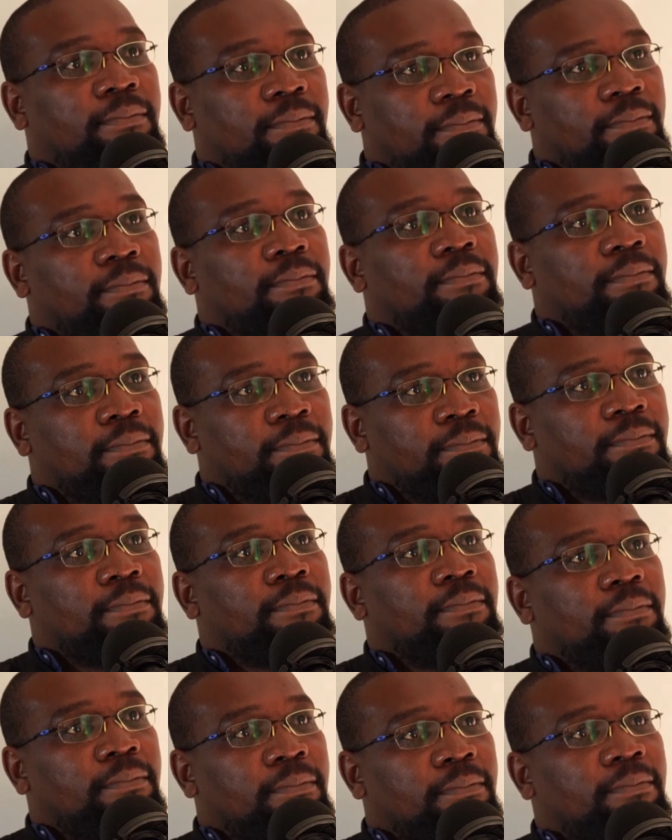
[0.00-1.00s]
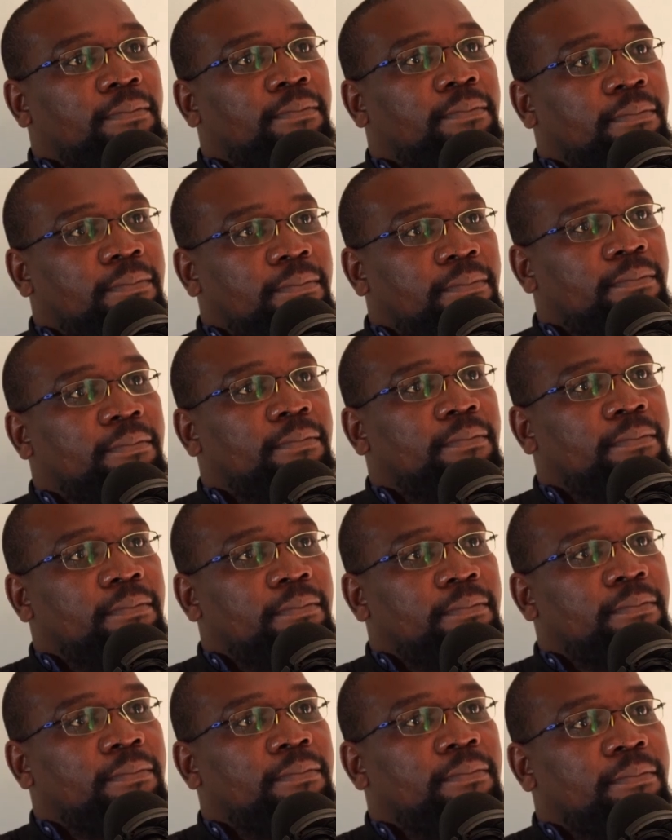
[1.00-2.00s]
I was quite close no baba mncane
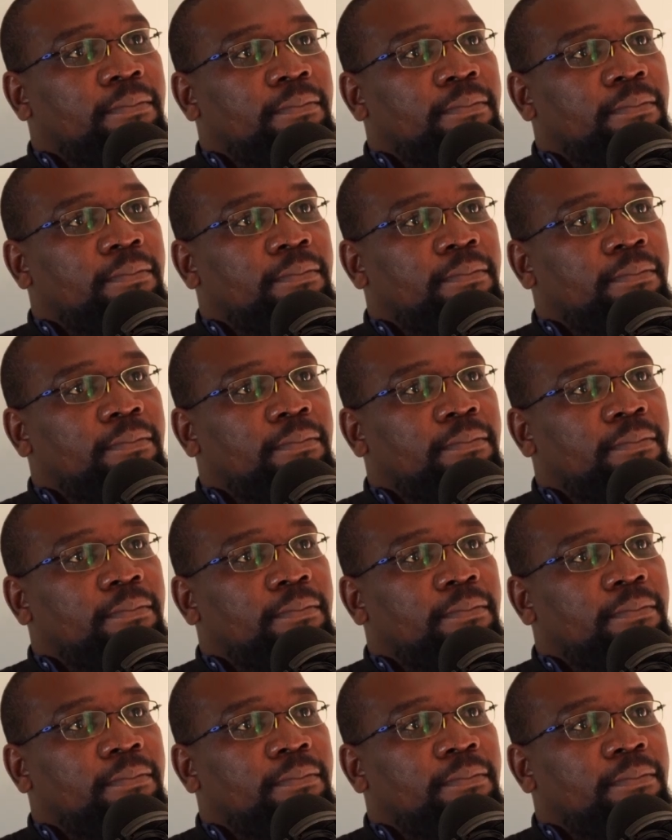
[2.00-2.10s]
wami.